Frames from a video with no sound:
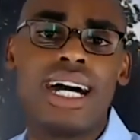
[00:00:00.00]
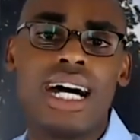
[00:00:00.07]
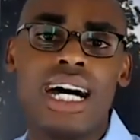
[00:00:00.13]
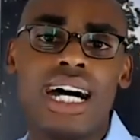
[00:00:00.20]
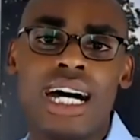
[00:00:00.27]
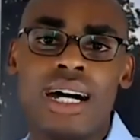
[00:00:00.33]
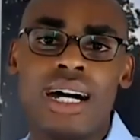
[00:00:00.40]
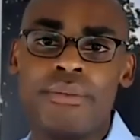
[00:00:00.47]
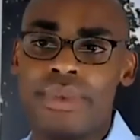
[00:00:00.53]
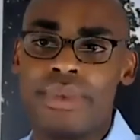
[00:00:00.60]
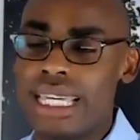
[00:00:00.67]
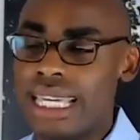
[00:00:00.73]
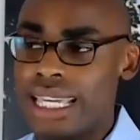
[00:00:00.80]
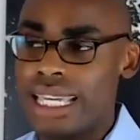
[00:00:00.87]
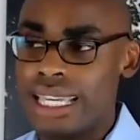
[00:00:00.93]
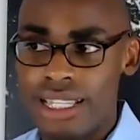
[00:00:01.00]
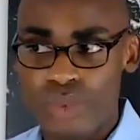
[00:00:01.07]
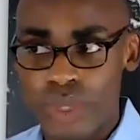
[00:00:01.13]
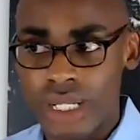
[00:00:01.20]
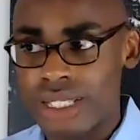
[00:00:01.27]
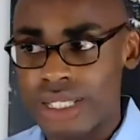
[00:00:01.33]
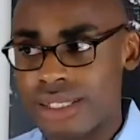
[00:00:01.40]
as
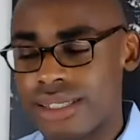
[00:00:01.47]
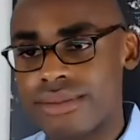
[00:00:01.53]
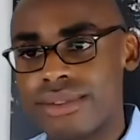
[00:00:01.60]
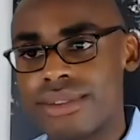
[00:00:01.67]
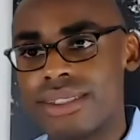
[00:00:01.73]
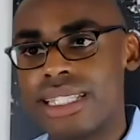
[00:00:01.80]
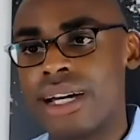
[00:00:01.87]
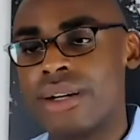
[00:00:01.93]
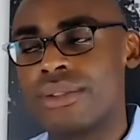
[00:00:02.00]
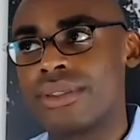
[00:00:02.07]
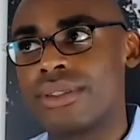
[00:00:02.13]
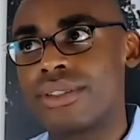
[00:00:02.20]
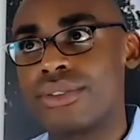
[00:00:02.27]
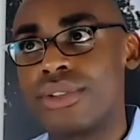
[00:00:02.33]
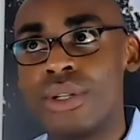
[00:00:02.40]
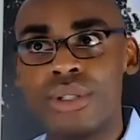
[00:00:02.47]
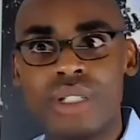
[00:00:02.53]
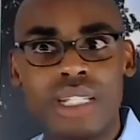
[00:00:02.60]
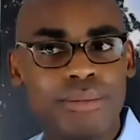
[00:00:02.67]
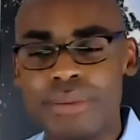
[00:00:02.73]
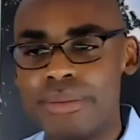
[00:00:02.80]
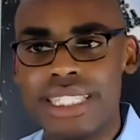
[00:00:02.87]
well as down the road
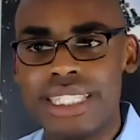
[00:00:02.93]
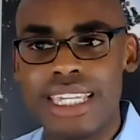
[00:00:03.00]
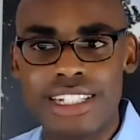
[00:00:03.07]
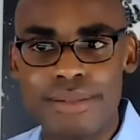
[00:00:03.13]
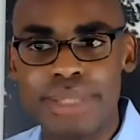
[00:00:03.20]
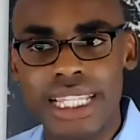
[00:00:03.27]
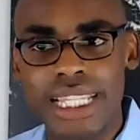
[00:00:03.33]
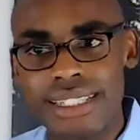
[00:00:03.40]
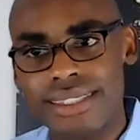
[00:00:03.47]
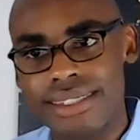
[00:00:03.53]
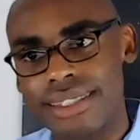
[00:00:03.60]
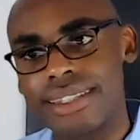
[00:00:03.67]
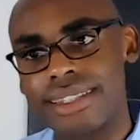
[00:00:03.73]
implementation plans.